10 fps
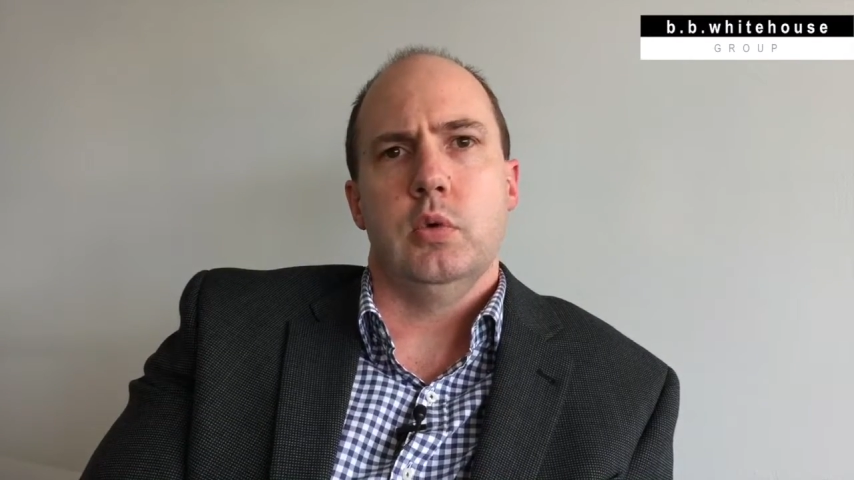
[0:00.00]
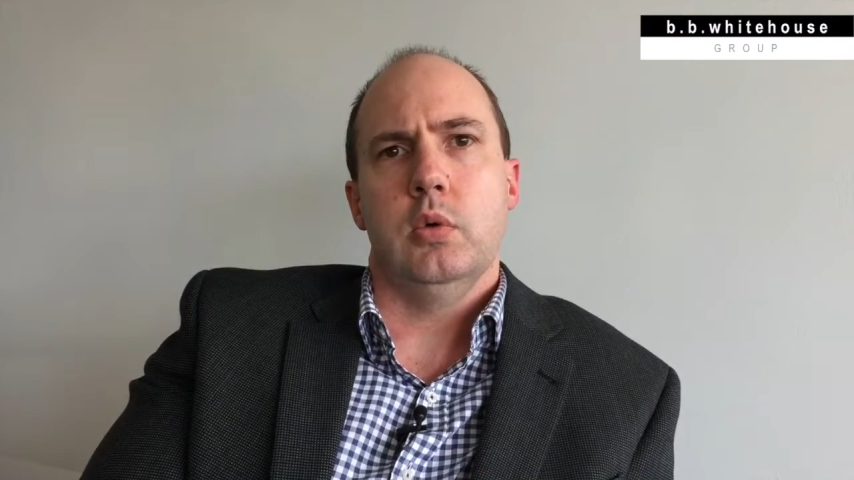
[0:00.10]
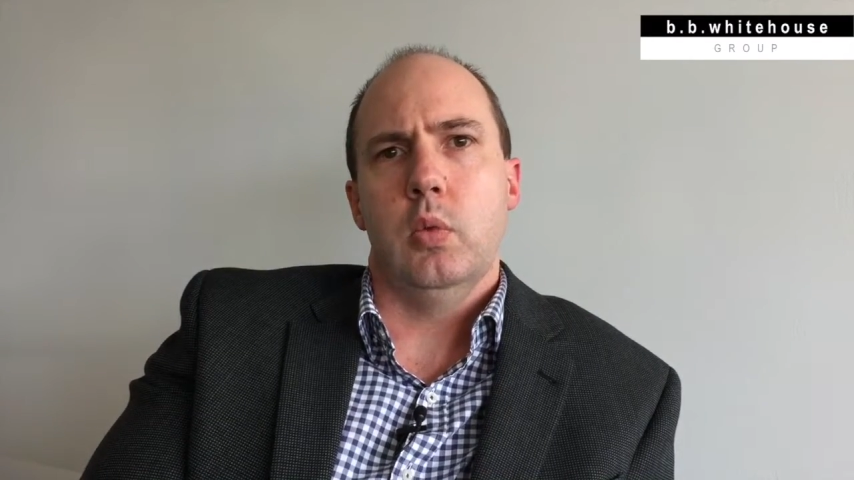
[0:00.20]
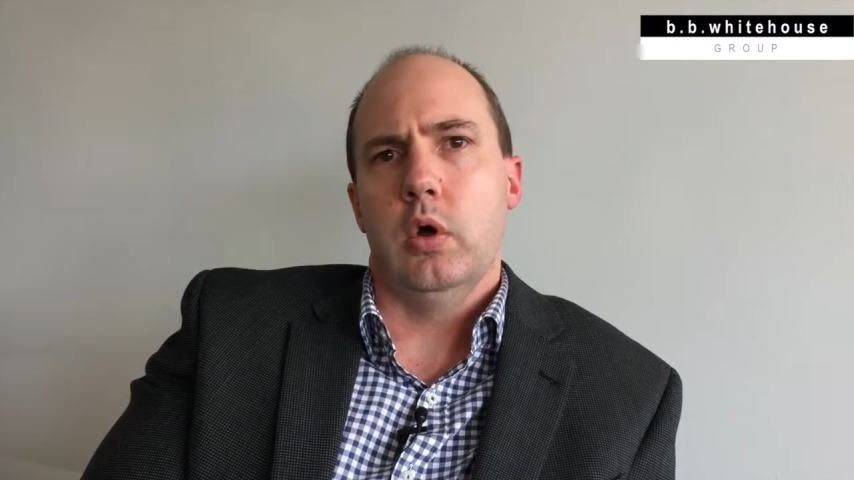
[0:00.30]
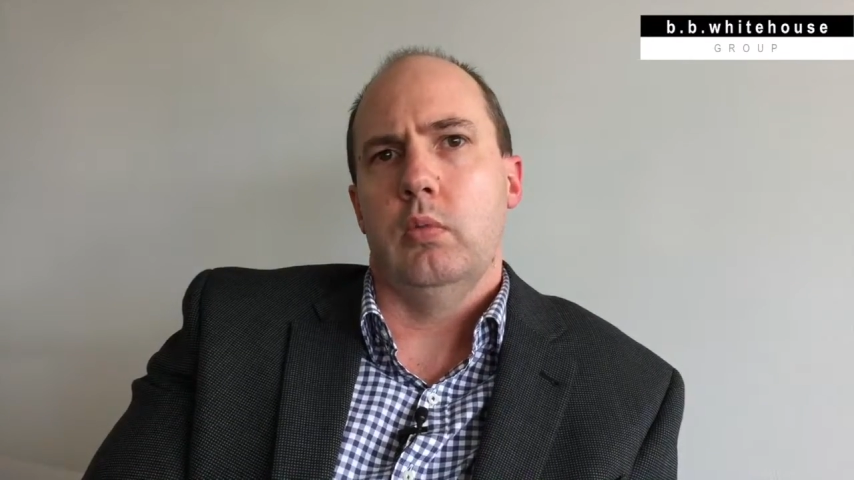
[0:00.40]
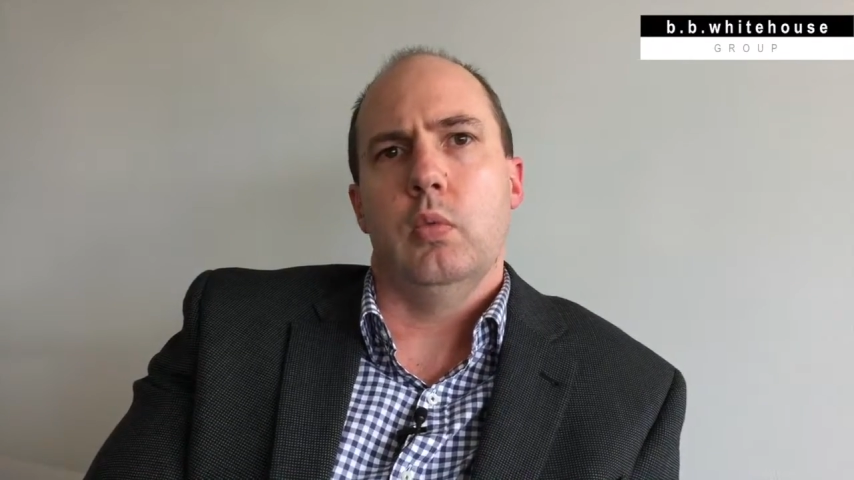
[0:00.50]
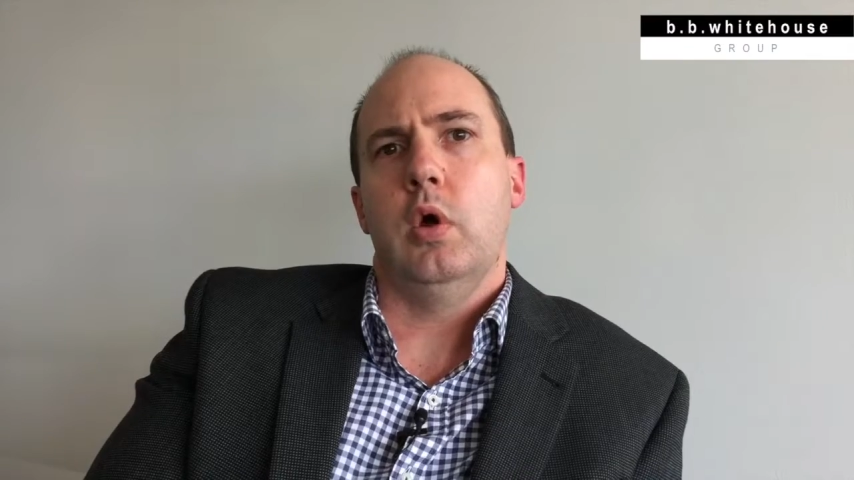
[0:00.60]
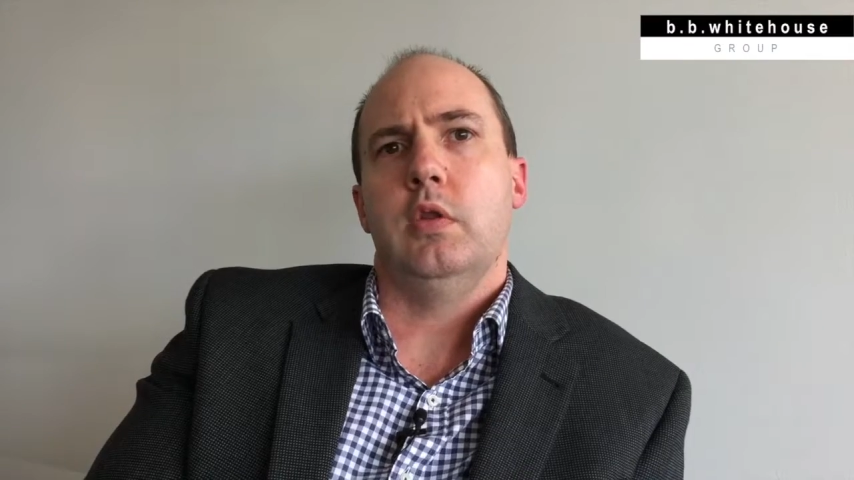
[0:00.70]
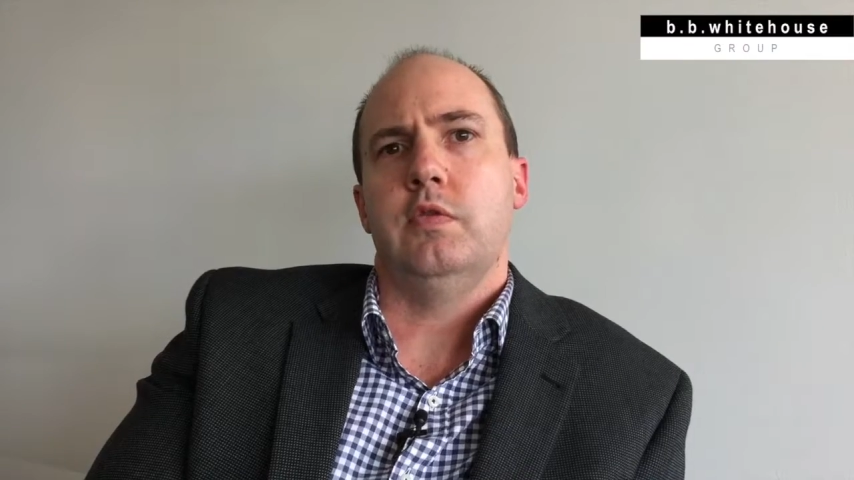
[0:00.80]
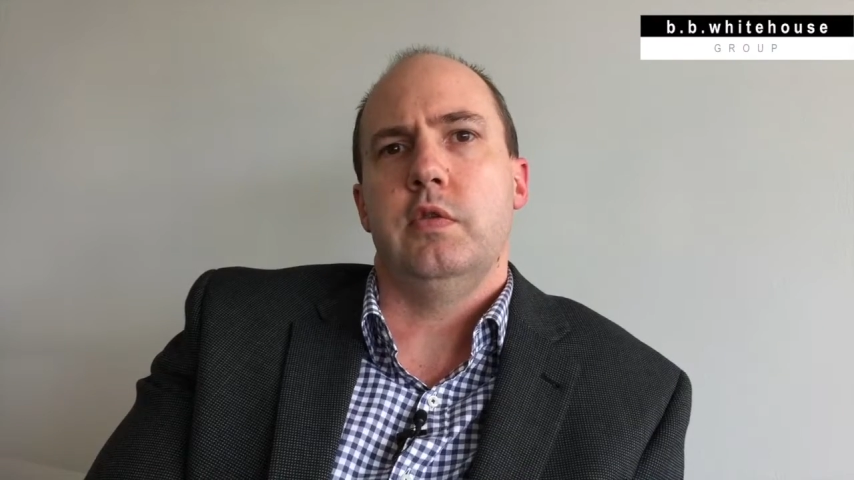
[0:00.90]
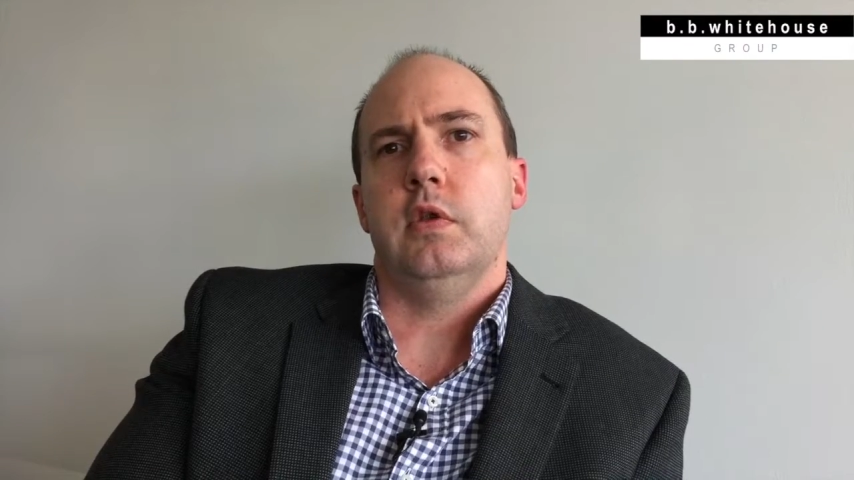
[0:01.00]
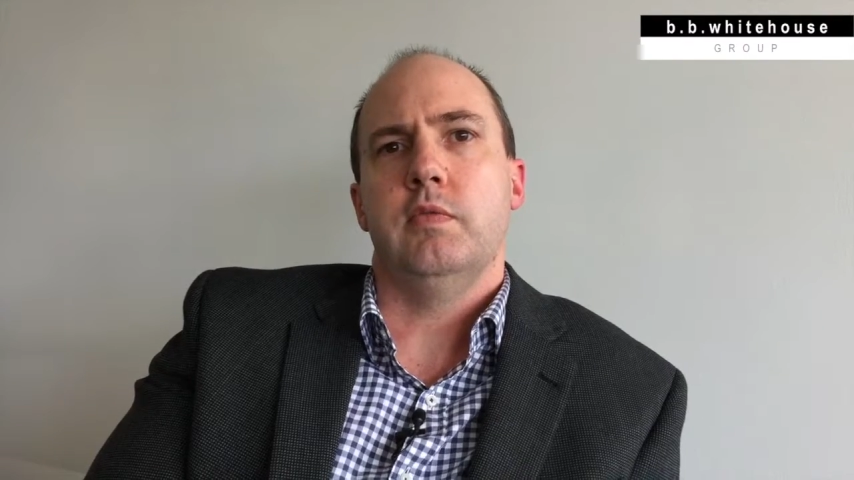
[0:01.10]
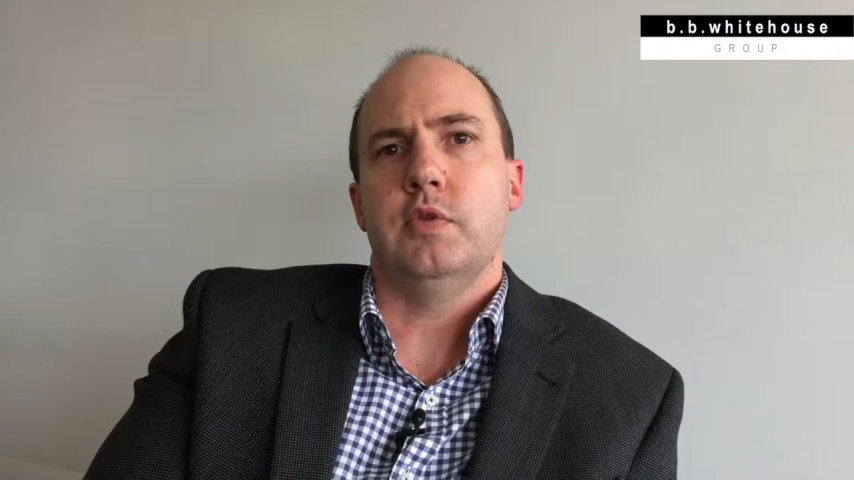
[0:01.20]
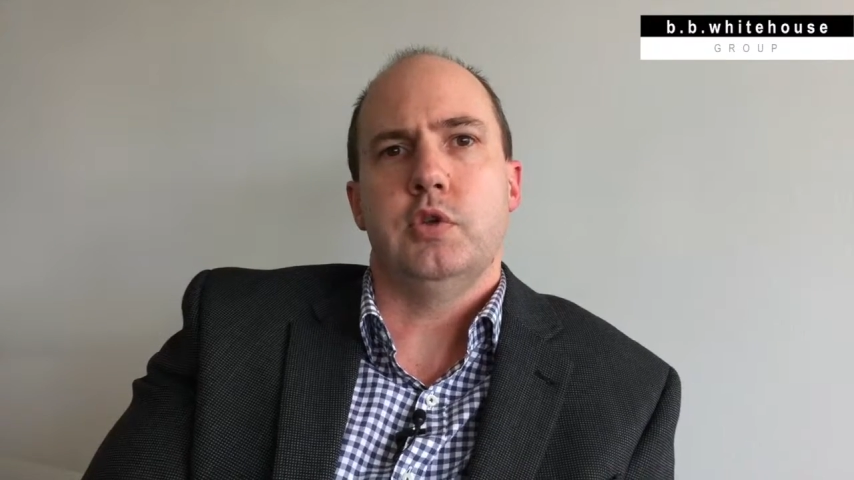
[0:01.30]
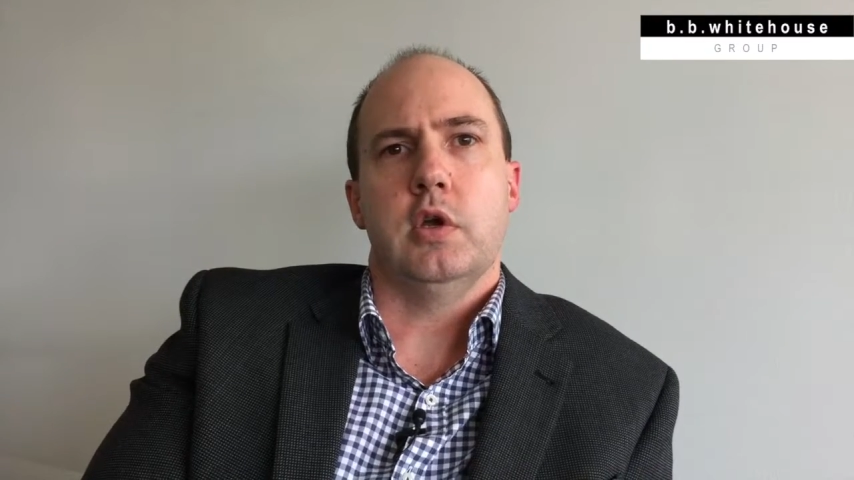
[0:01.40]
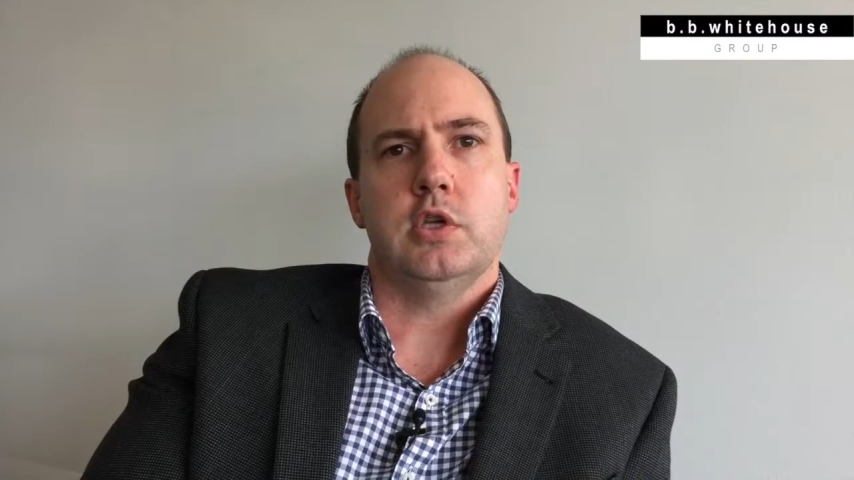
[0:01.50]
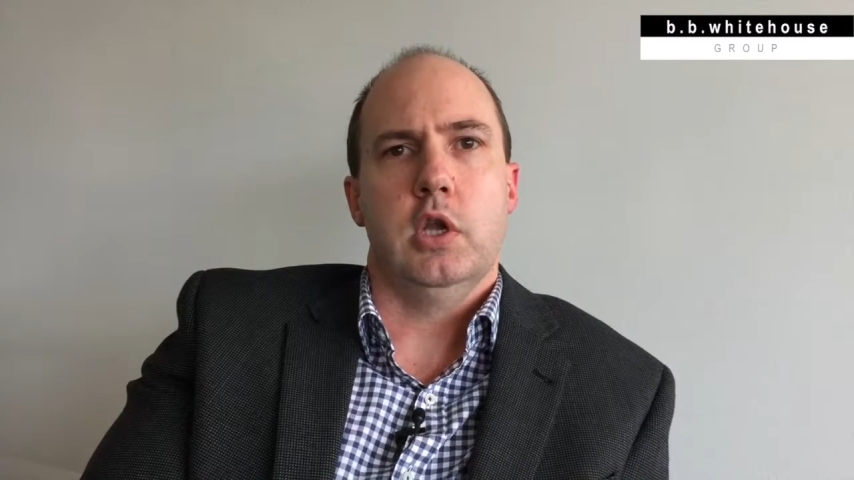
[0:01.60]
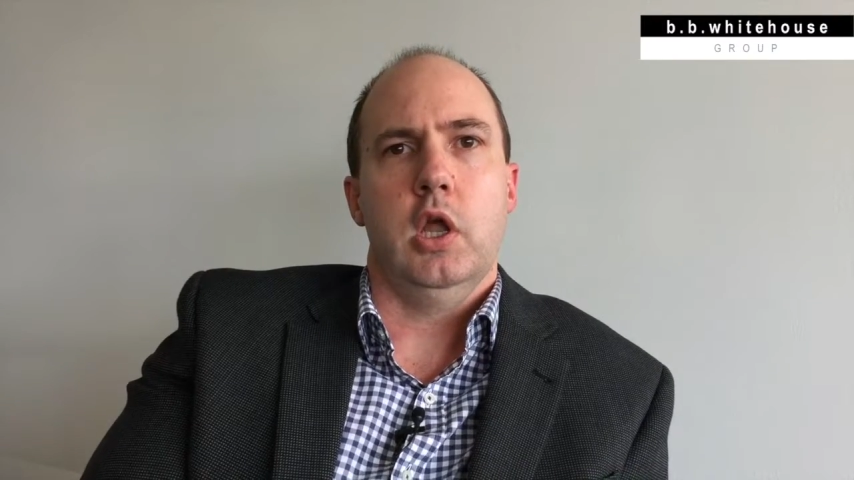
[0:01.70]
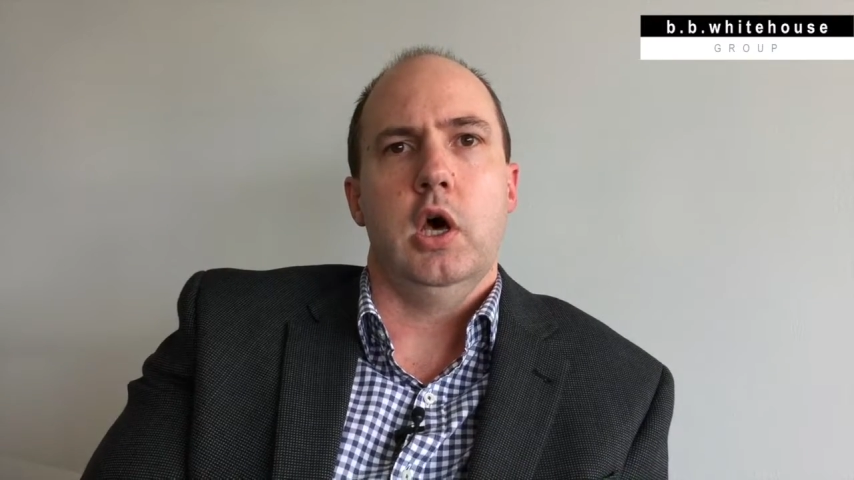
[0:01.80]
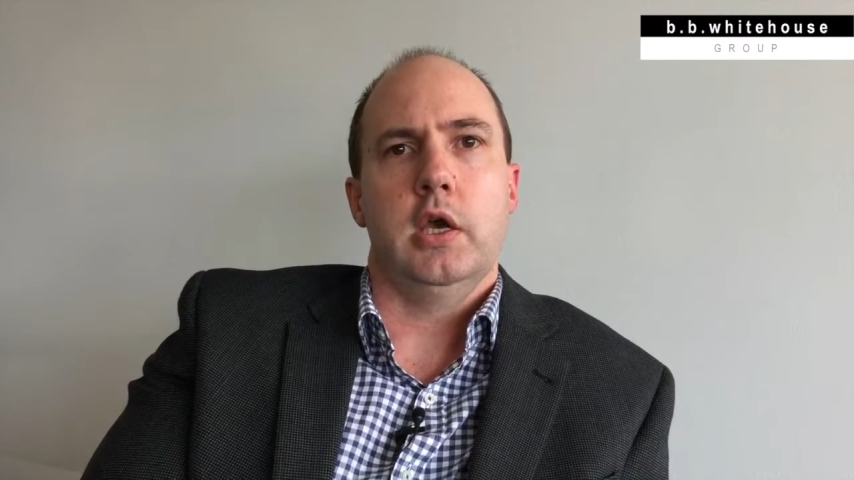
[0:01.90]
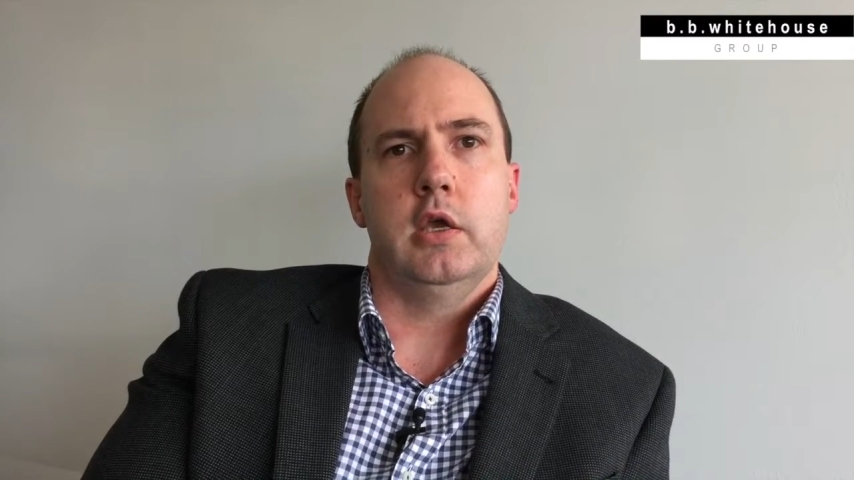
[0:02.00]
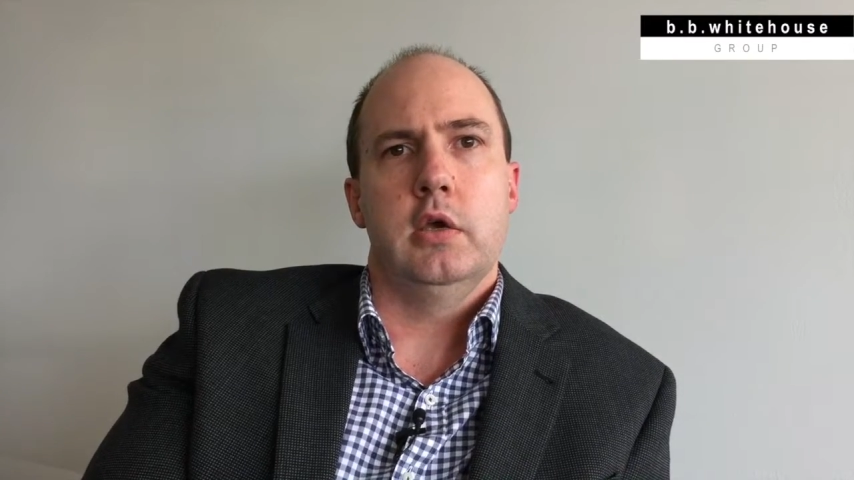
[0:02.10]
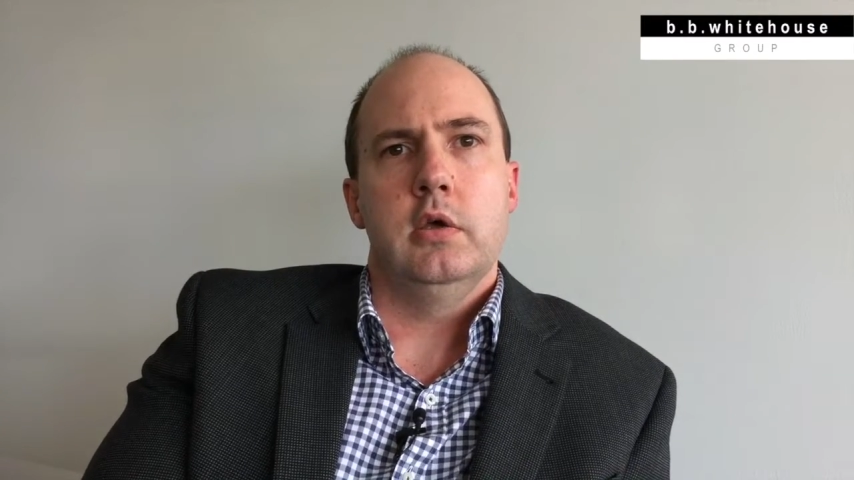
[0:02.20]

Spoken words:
Well, what is the infrastructure like?